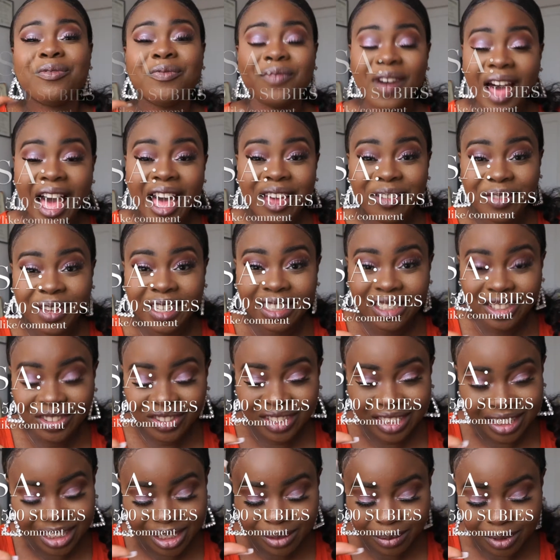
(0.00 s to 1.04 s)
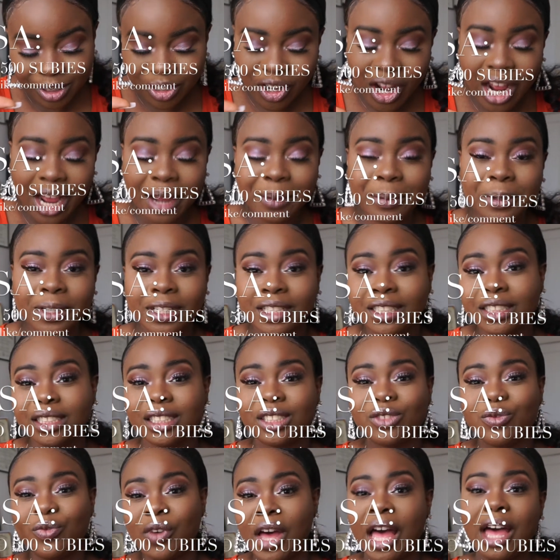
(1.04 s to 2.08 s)
five hundred
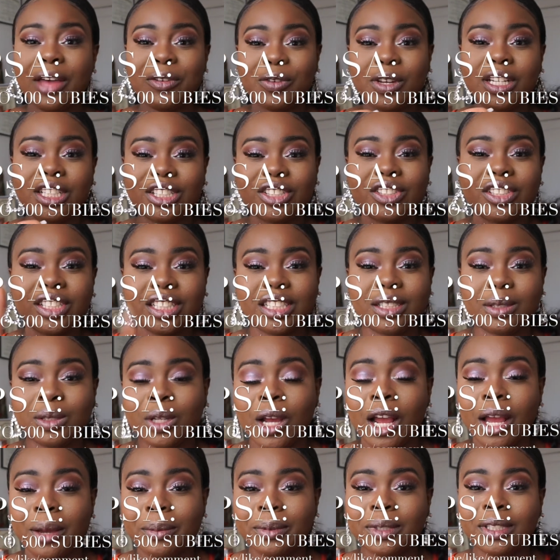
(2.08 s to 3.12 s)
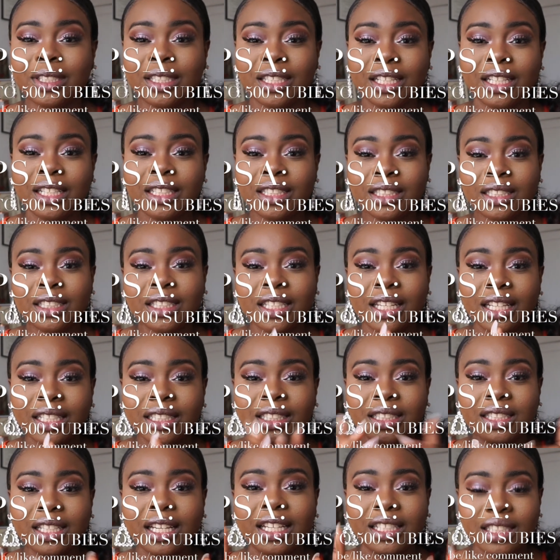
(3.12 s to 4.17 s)
subscribers. five hundred subscribers. Let's
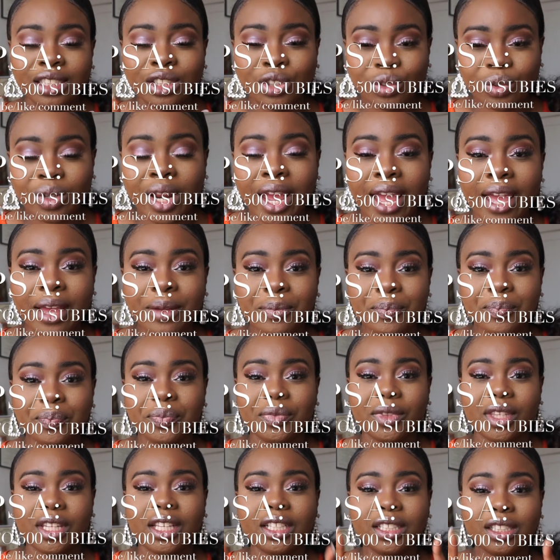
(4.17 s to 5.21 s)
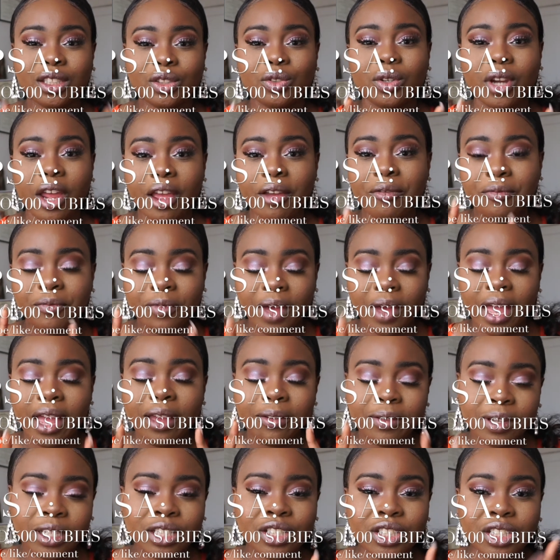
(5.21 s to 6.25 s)
let's let's do that. Let's do that.
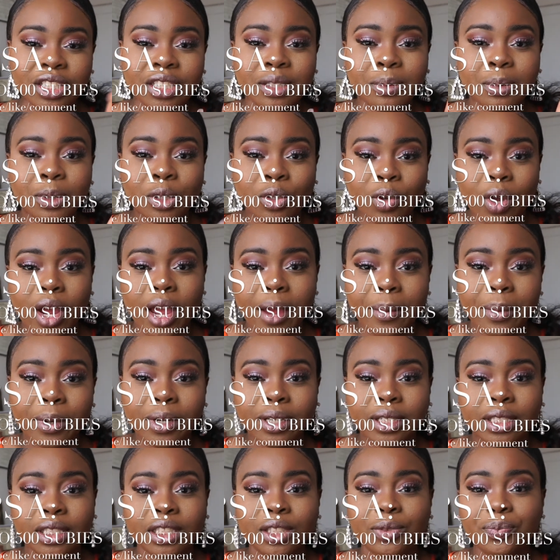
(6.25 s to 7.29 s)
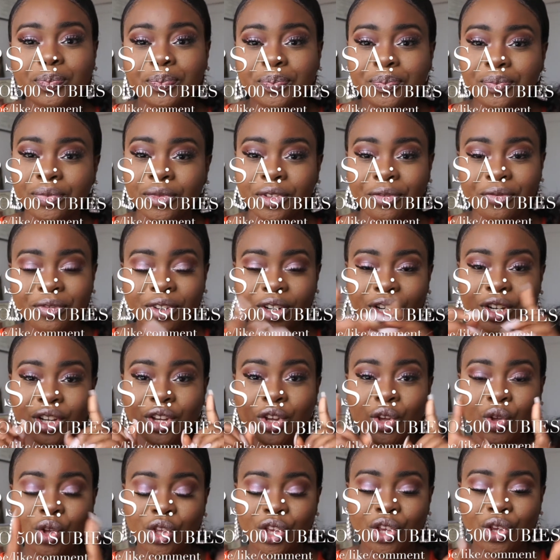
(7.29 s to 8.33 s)
five hundred subscribers for
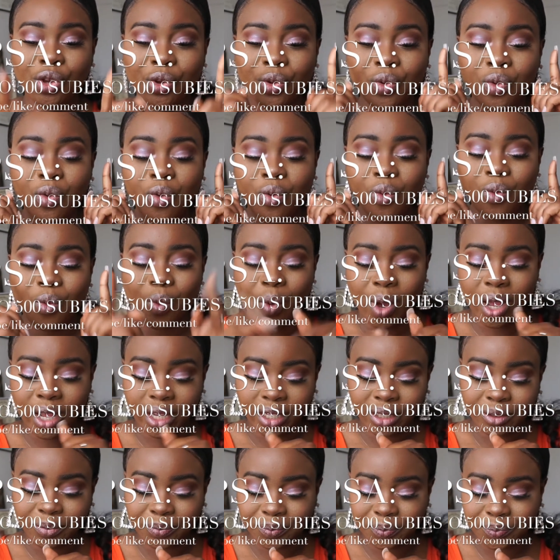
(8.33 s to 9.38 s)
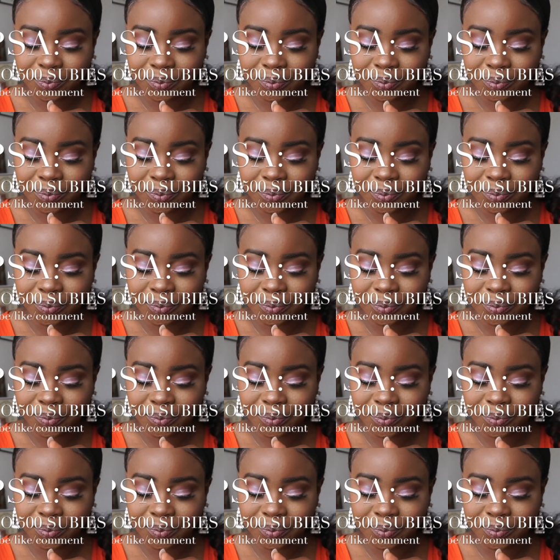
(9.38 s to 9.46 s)
Q one.